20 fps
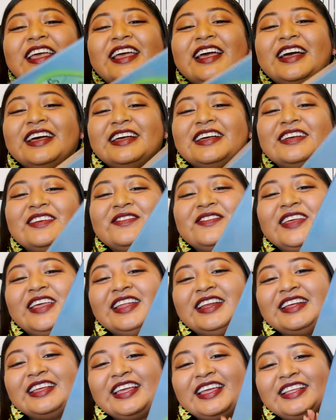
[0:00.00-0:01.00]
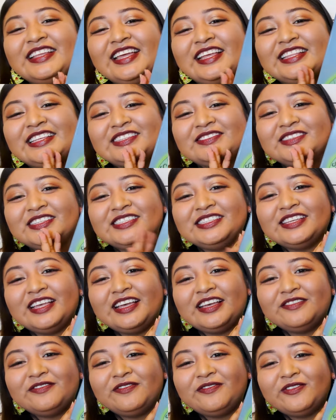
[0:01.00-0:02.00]
Um, and again, yeah, this was
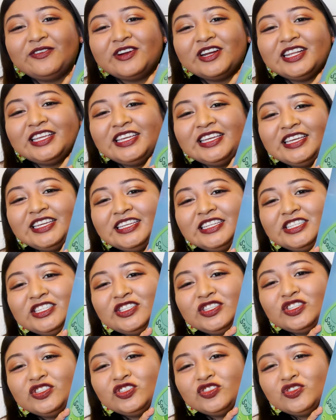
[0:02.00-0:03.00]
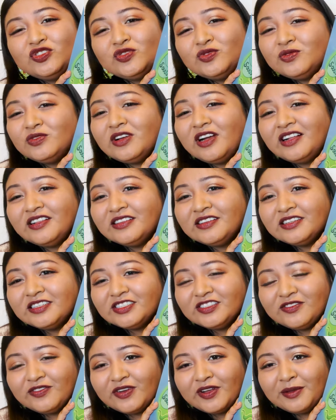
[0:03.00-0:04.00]
$42
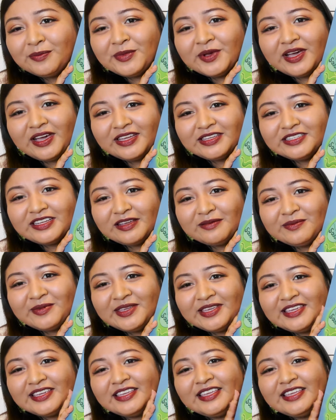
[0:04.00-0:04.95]
from Hot Topic